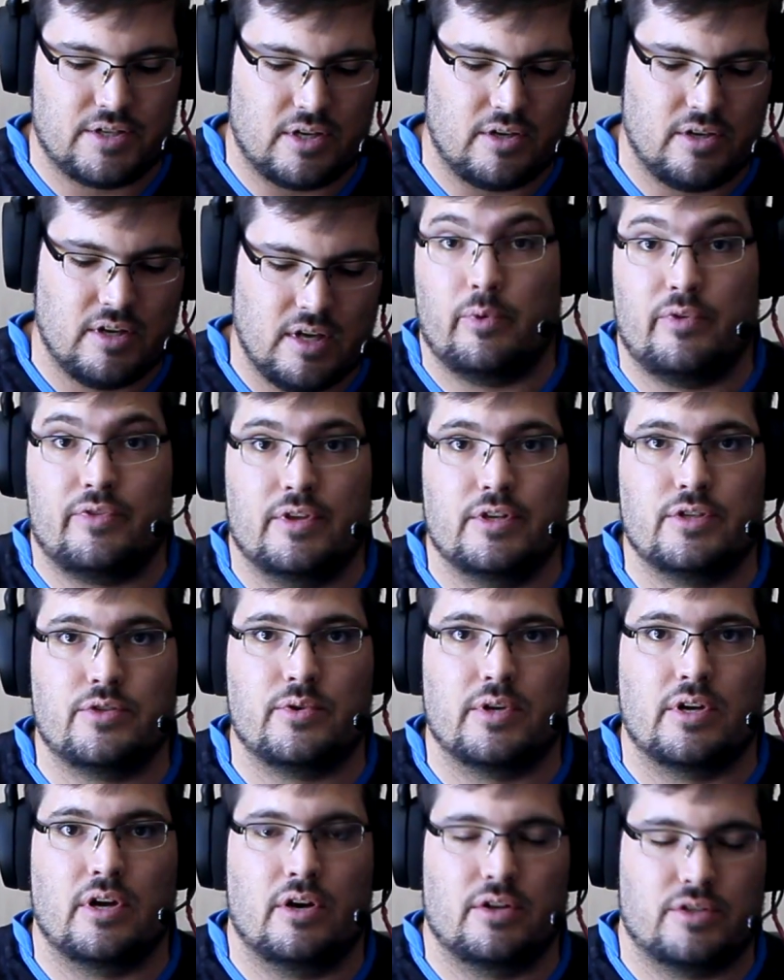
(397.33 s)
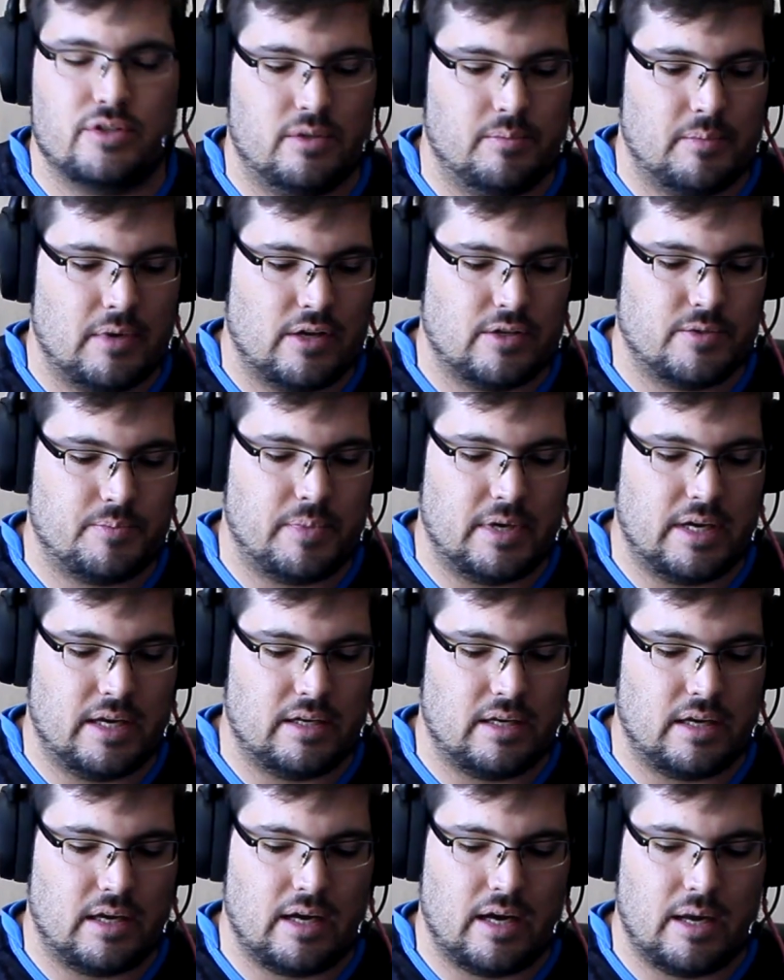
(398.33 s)
So with this regard to the mouse
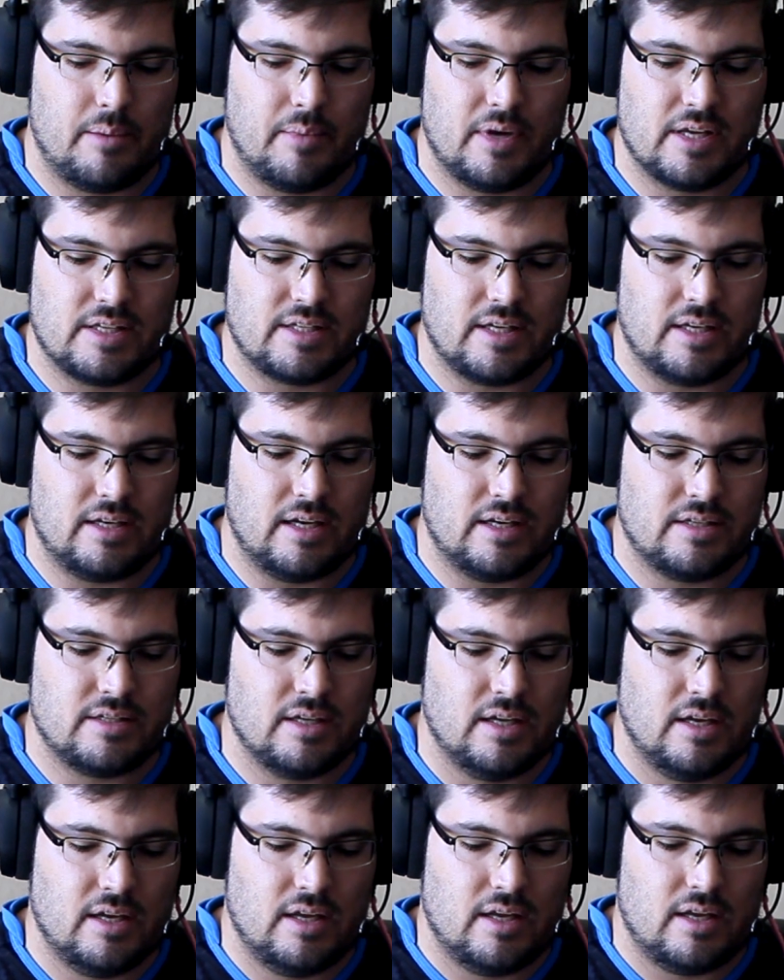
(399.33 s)
pad, I must say that